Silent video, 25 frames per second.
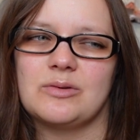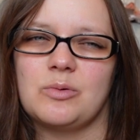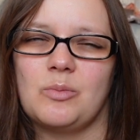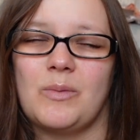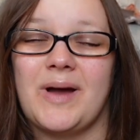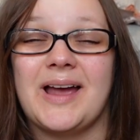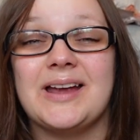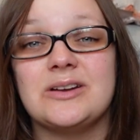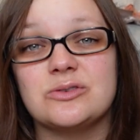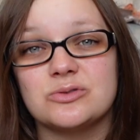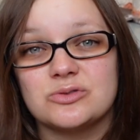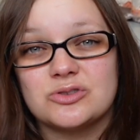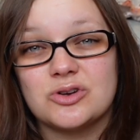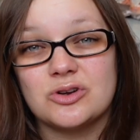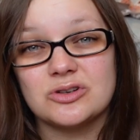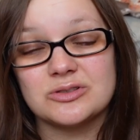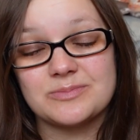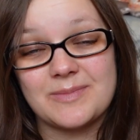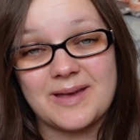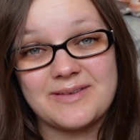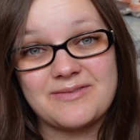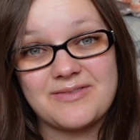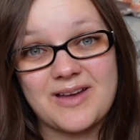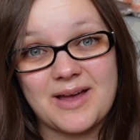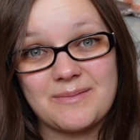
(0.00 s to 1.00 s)
Why I Don't Talk
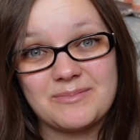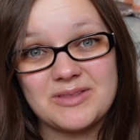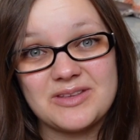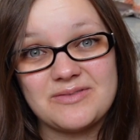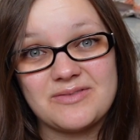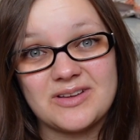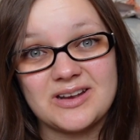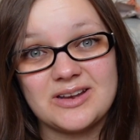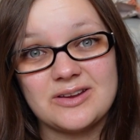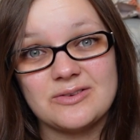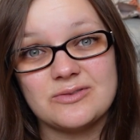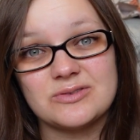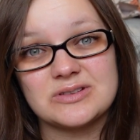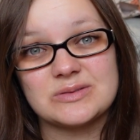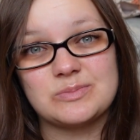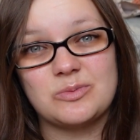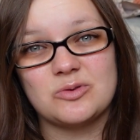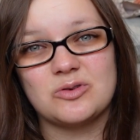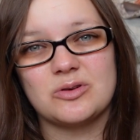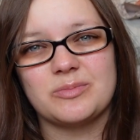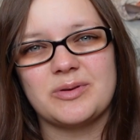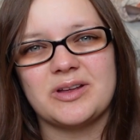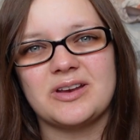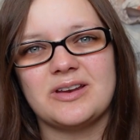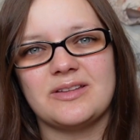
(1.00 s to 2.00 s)
to My Family video. I
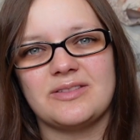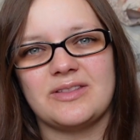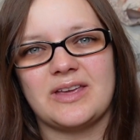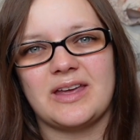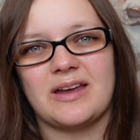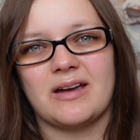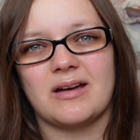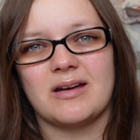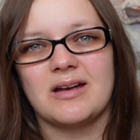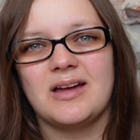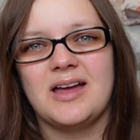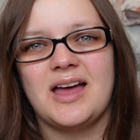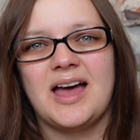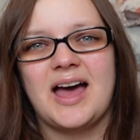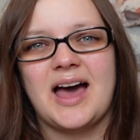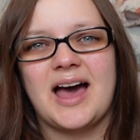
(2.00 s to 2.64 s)
spoke about it there.